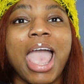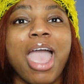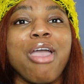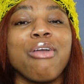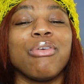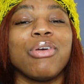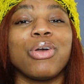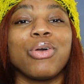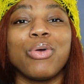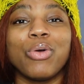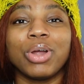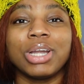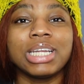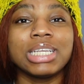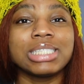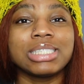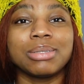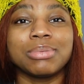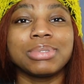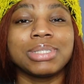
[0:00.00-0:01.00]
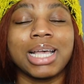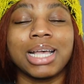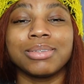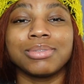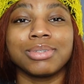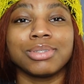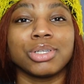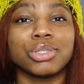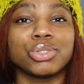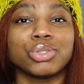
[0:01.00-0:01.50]
And recording
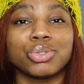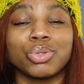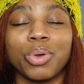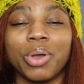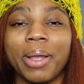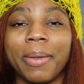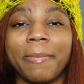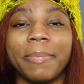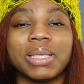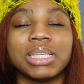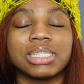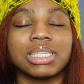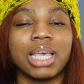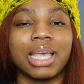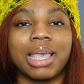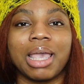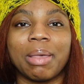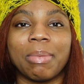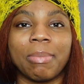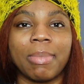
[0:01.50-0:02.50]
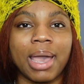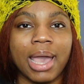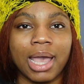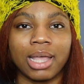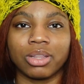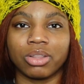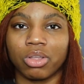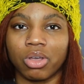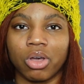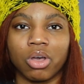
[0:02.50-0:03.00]
sometimes in the store be taking
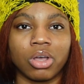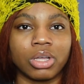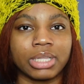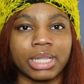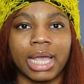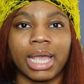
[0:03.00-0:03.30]
mad long.